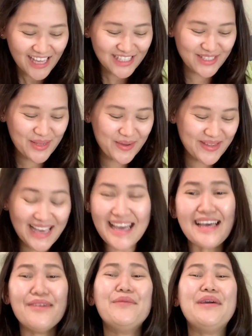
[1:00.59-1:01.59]
So
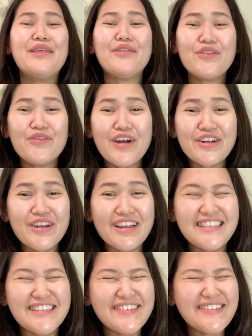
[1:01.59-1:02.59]
yeah, without further
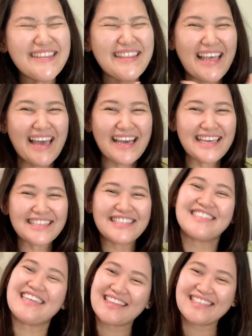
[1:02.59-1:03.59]
ado, let's
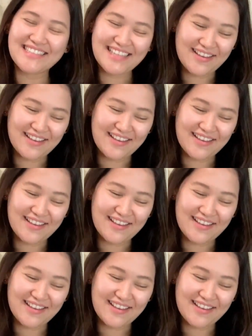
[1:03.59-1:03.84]
check this